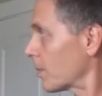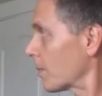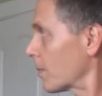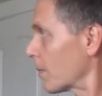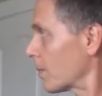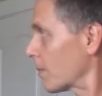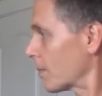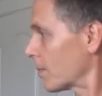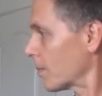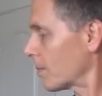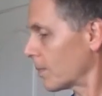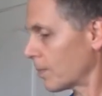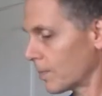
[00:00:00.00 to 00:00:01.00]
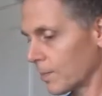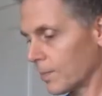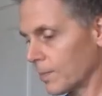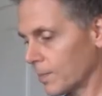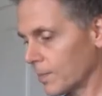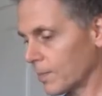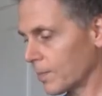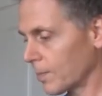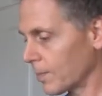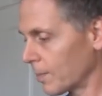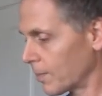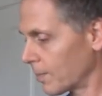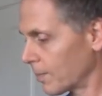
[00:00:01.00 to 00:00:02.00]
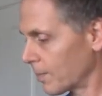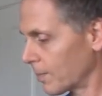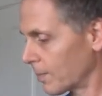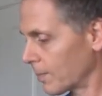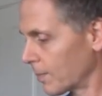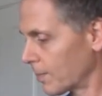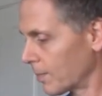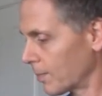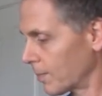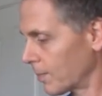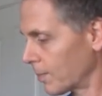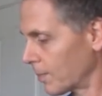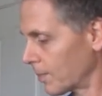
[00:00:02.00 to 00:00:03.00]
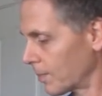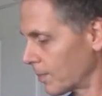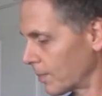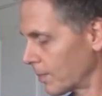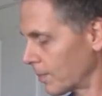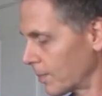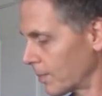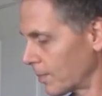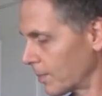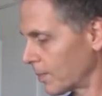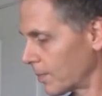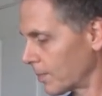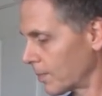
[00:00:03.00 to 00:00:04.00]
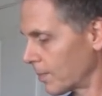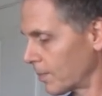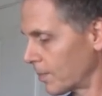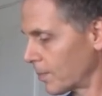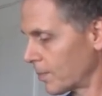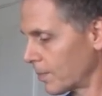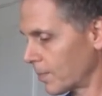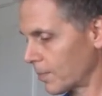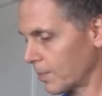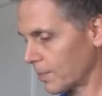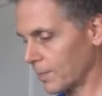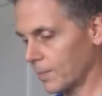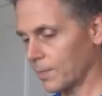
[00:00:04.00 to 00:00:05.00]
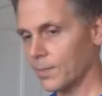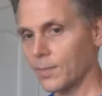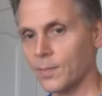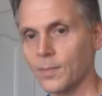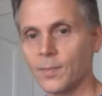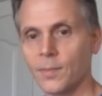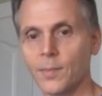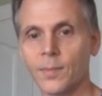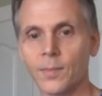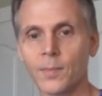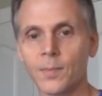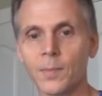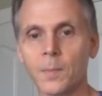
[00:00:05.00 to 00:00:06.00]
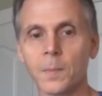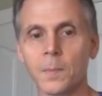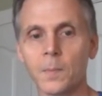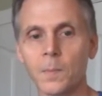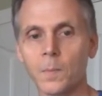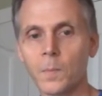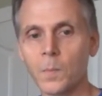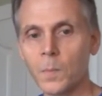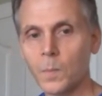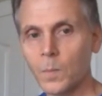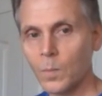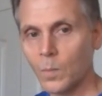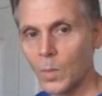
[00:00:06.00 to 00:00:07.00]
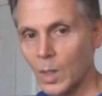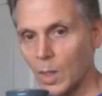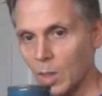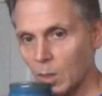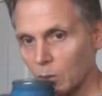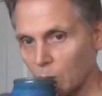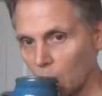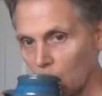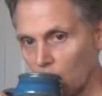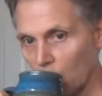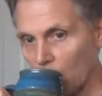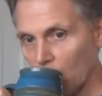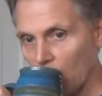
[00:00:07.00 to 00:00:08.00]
No words are spoken by the person on screen.